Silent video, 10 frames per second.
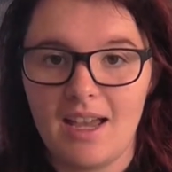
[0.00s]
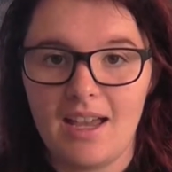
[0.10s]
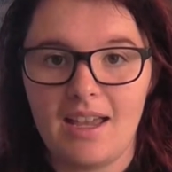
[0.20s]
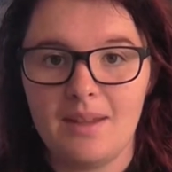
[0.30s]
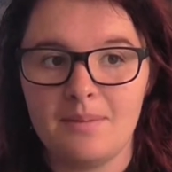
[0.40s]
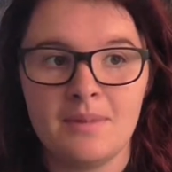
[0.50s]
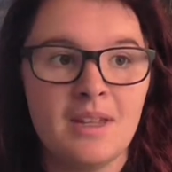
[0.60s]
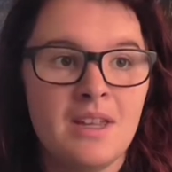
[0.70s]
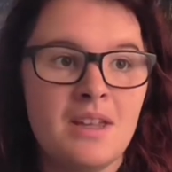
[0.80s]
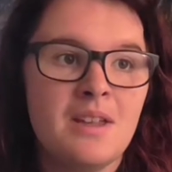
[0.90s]
I'm
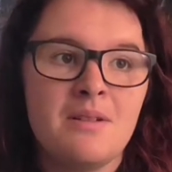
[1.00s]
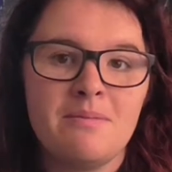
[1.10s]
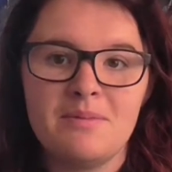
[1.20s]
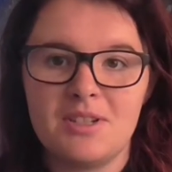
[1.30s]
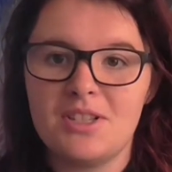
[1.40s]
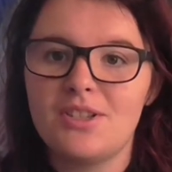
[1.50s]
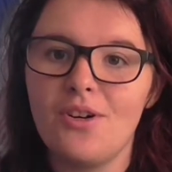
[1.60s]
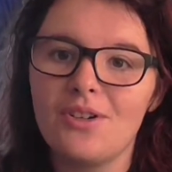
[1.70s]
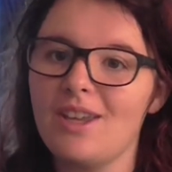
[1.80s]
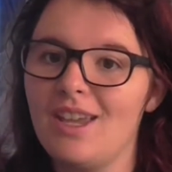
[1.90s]
just
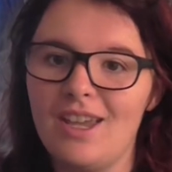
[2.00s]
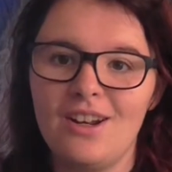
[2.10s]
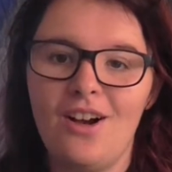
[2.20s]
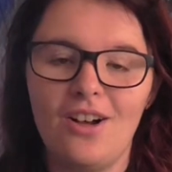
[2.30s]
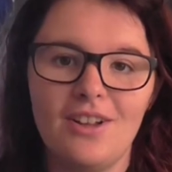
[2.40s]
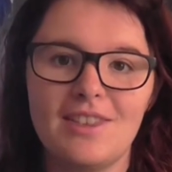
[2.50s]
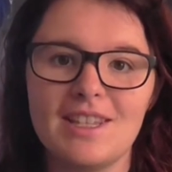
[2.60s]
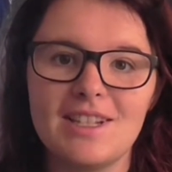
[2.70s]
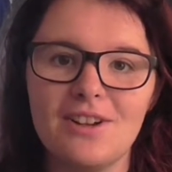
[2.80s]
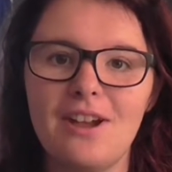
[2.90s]
soaking in all of
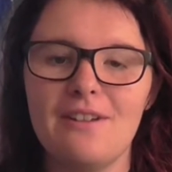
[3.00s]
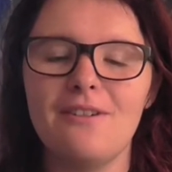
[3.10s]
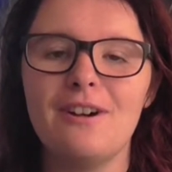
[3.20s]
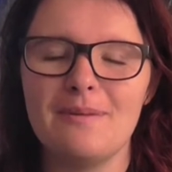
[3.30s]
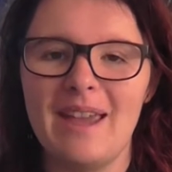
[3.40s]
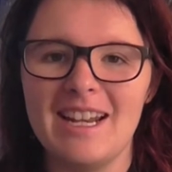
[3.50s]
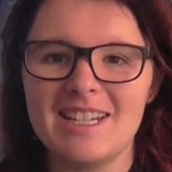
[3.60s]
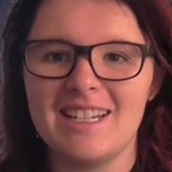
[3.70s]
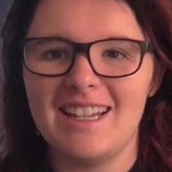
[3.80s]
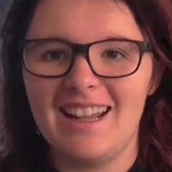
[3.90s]
this new
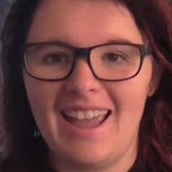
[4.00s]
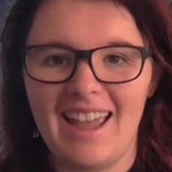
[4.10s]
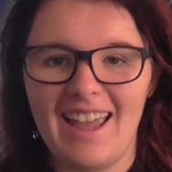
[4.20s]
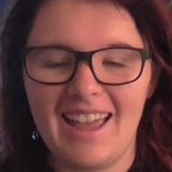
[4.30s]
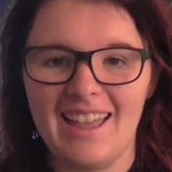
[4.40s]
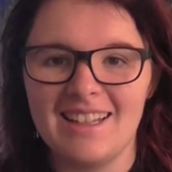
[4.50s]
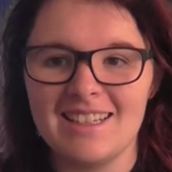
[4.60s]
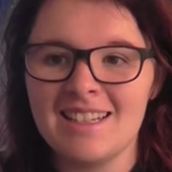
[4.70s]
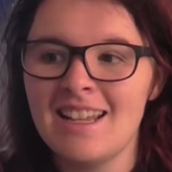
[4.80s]
information, and